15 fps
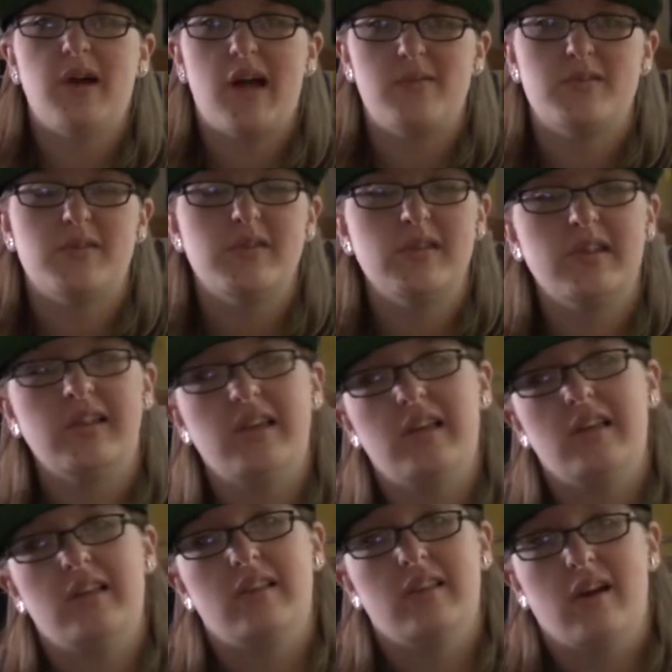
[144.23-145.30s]

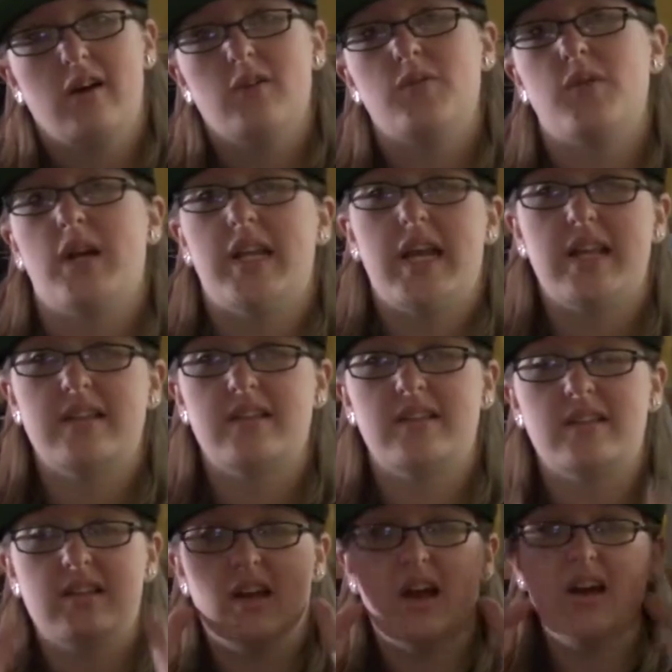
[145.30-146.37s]
absolutely loves Red Handed
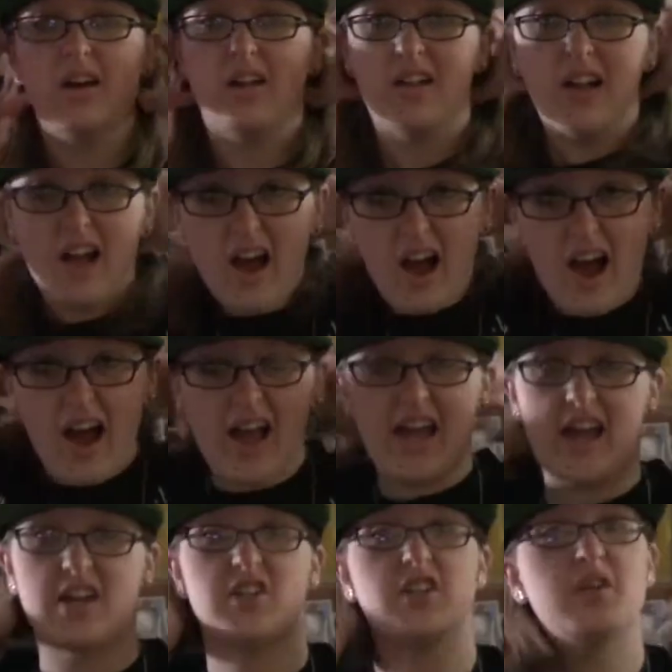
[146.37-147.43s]
Denial, I
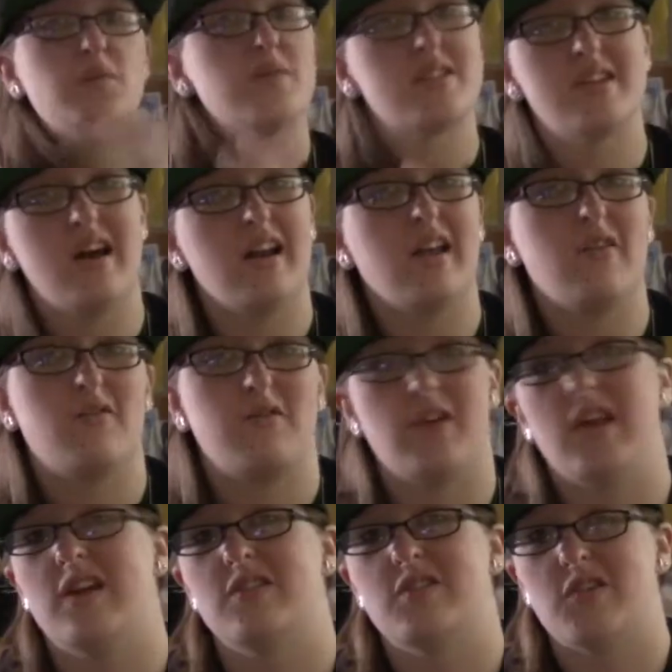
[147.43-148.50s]
actually was not a
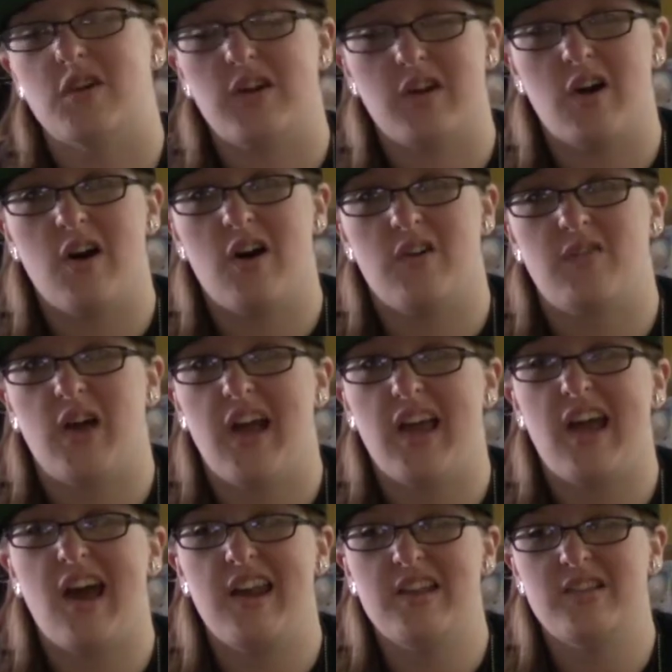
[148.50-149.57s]
fan starting off. I
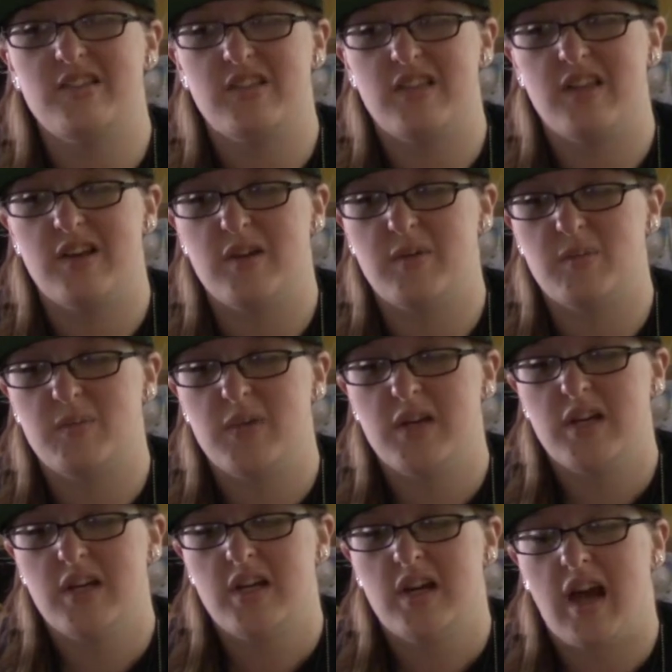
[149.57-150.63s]
got into them,
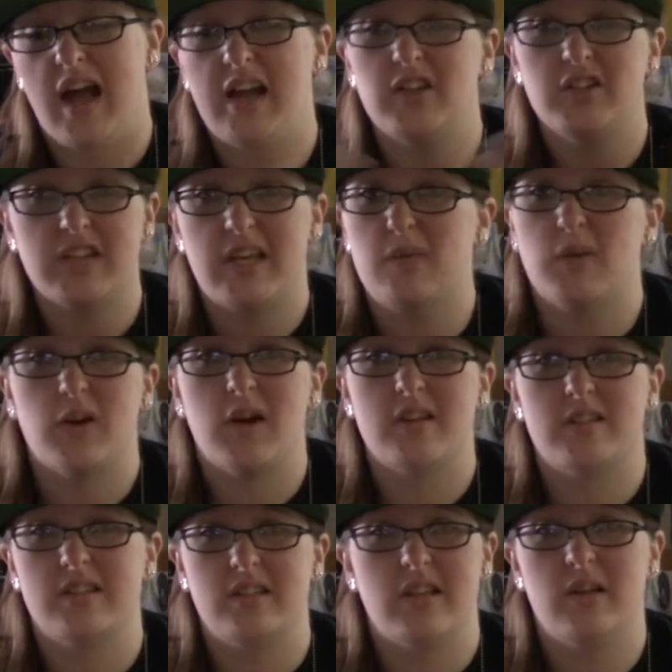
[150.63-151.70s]
I actually came
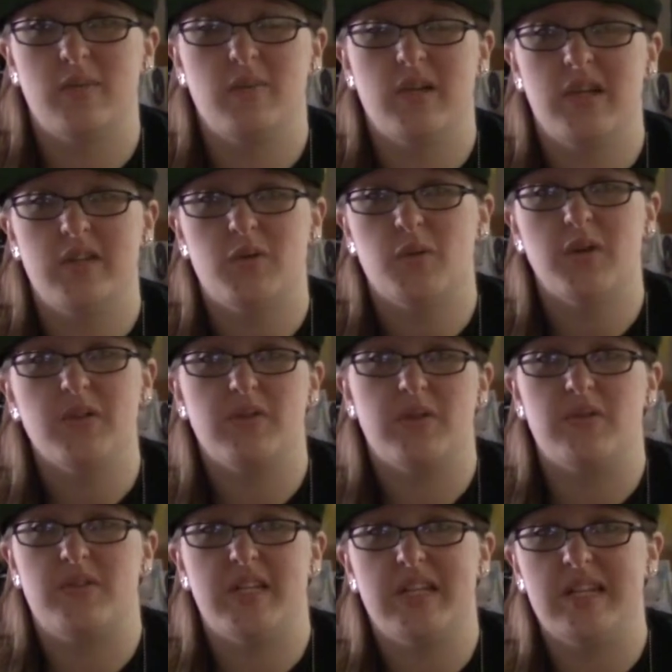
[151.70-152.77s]
across them in
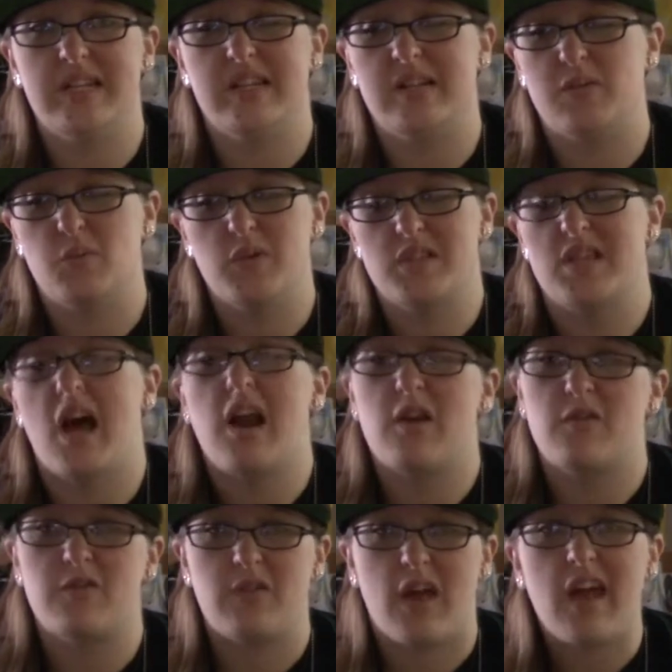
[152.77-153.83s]
2015 and was not a
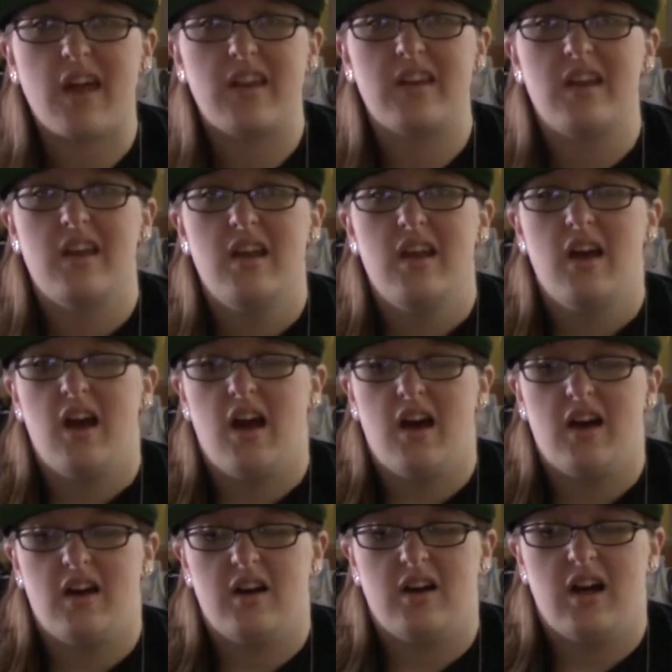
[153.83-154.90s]
fan.
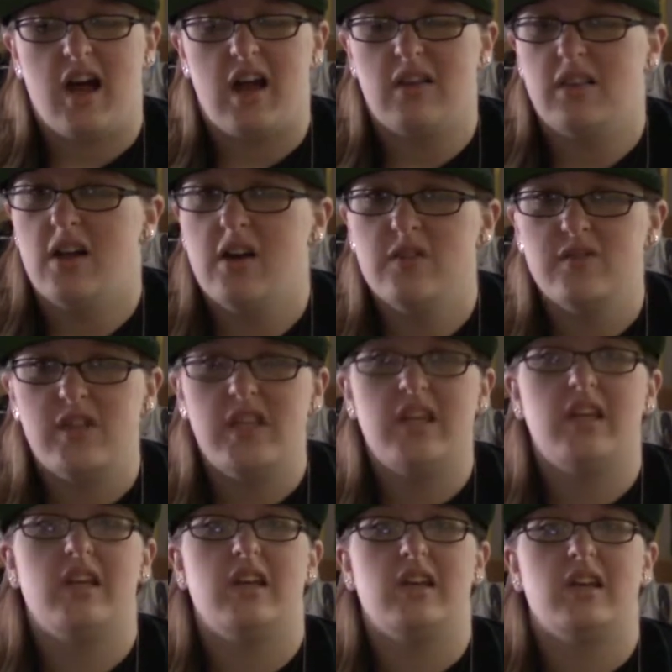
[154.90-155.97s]
I loved
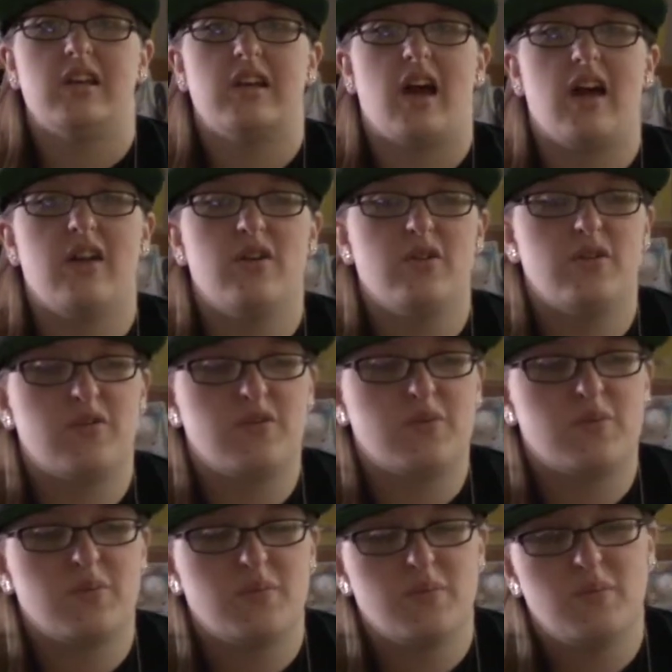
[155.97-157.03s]
the kind of
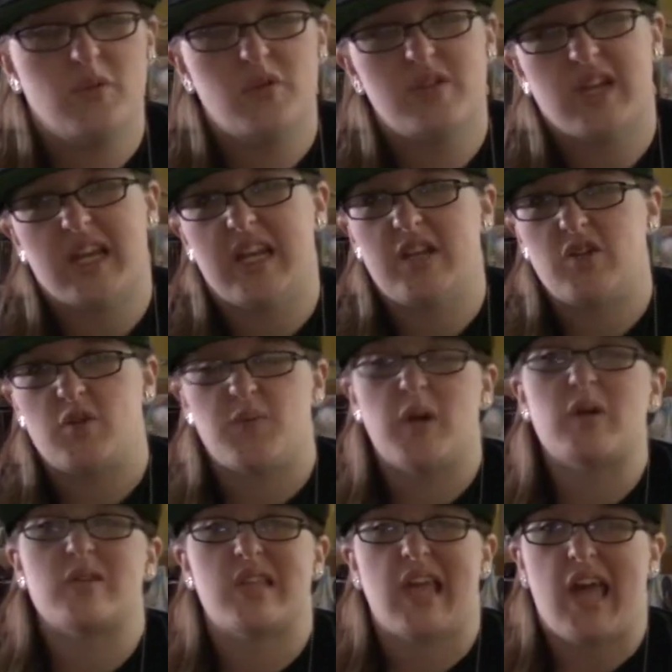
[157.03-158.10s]
music and
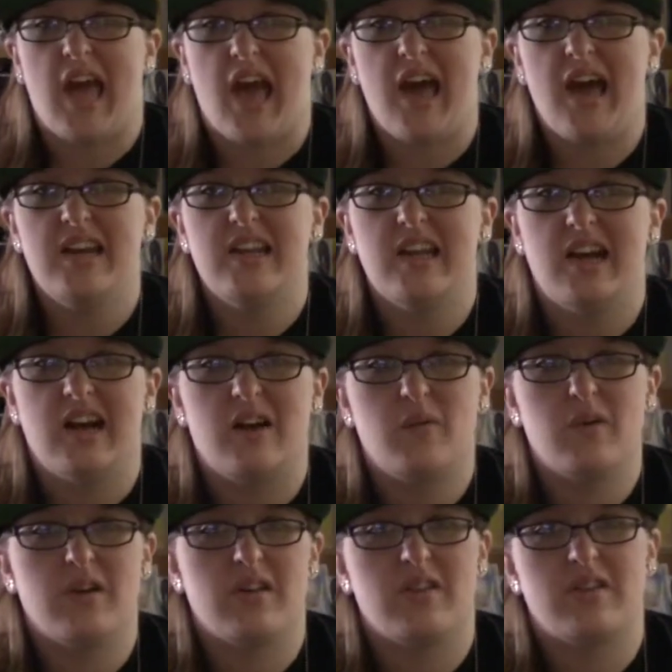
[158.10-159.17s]
instrumentals they had
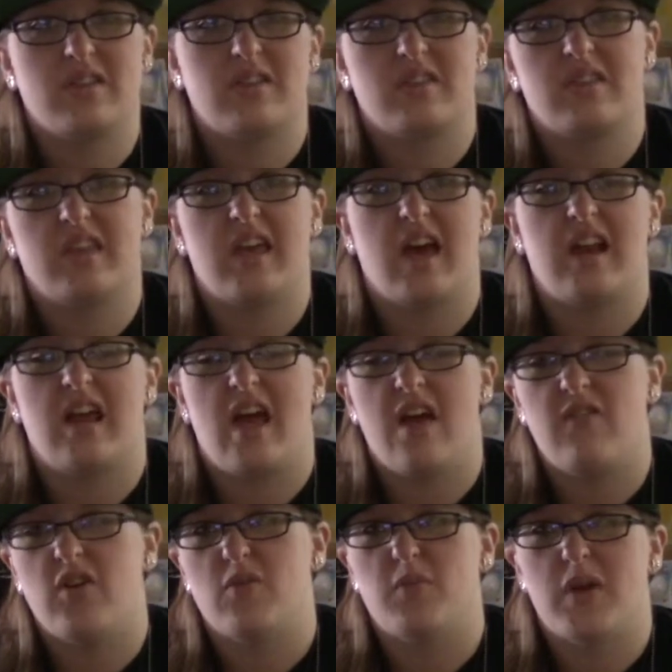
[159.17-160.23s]
with the kind of
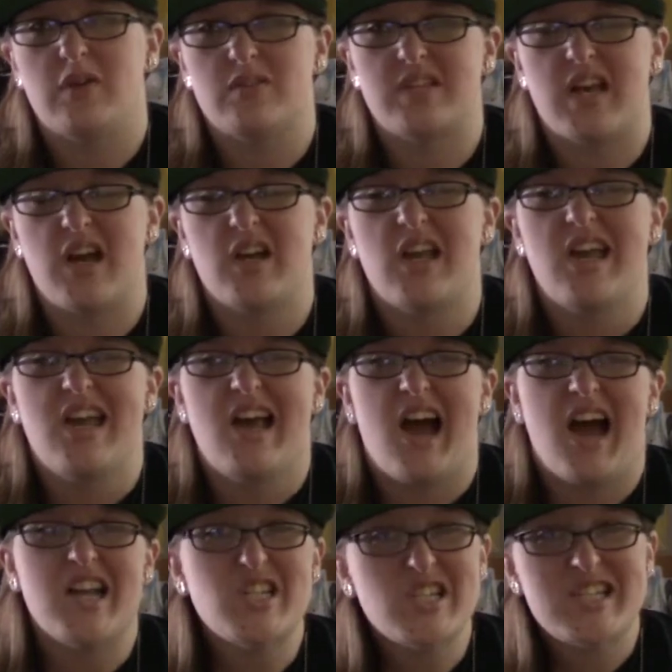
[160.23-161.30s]
heavier metal sound.
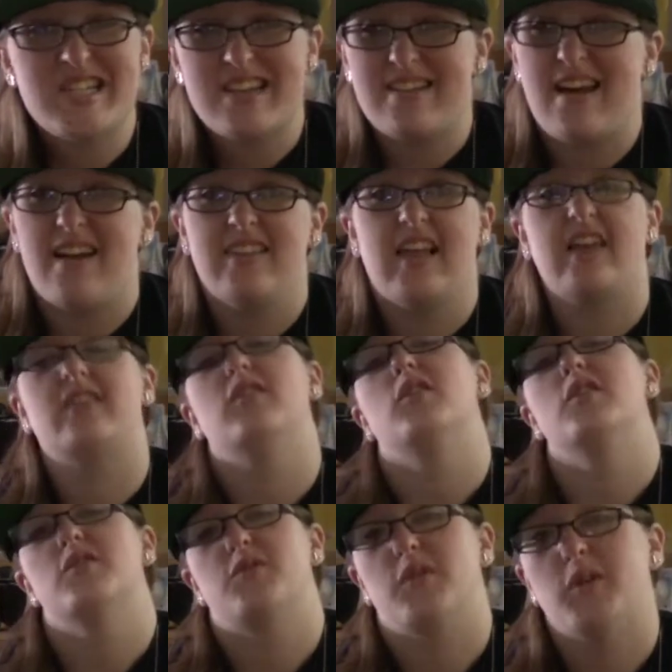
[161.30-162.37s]
I just did not like
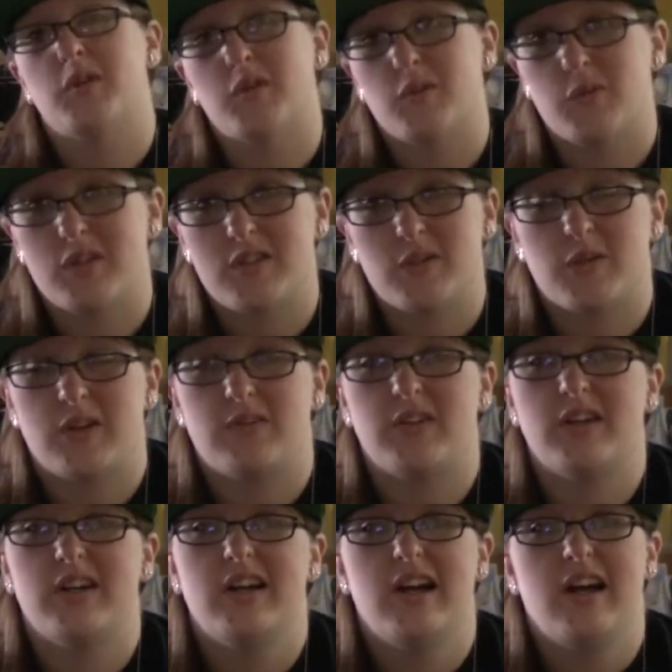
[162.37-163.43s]
Lauren's vocals
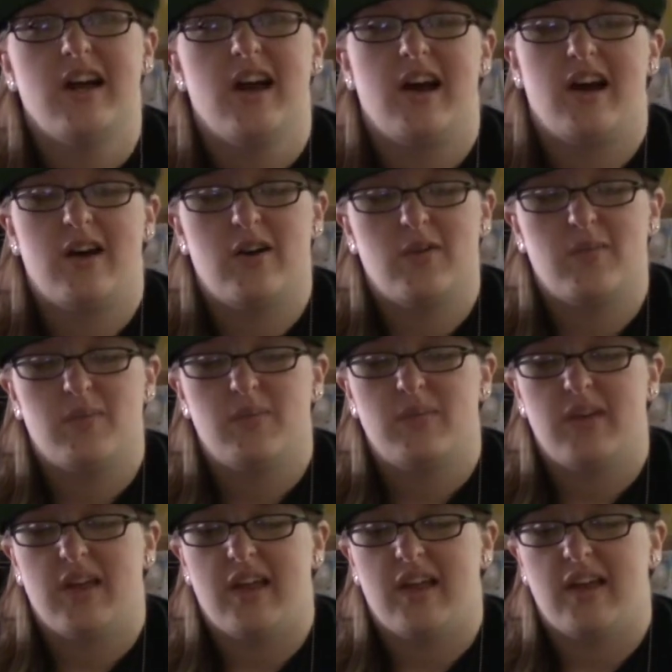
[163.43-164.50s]
whatsoever.
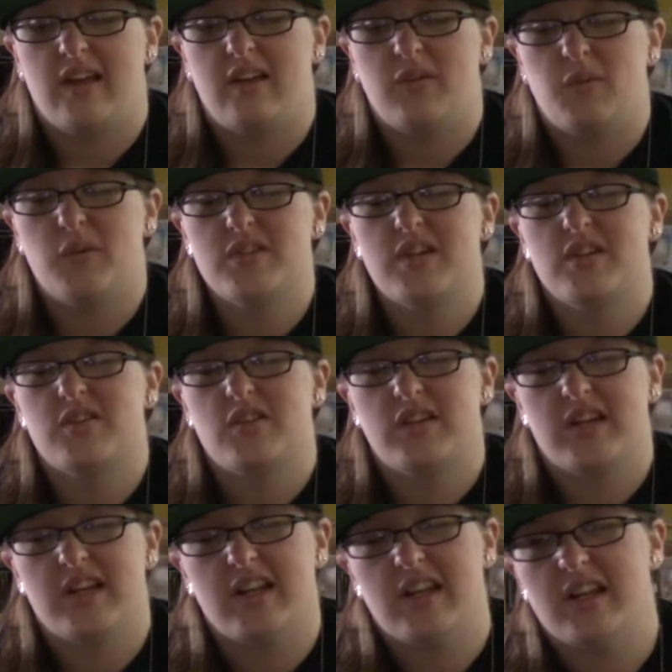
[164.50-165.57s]
And once I
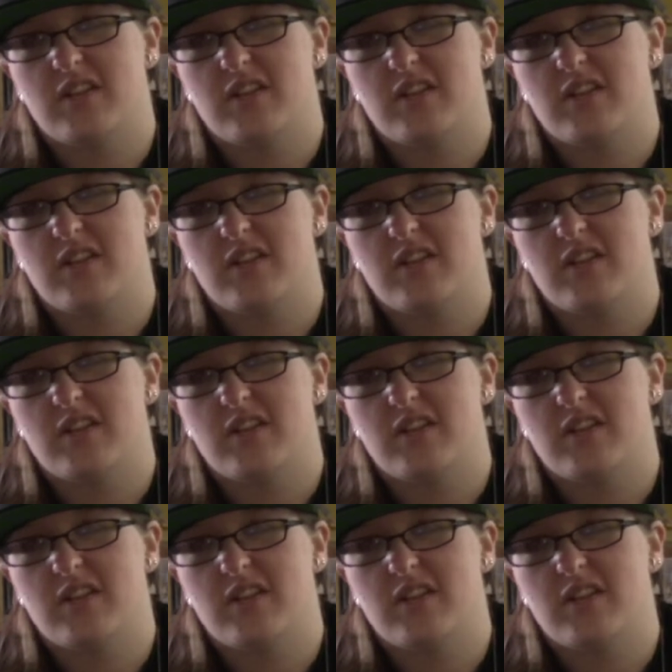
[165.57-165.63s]
started getting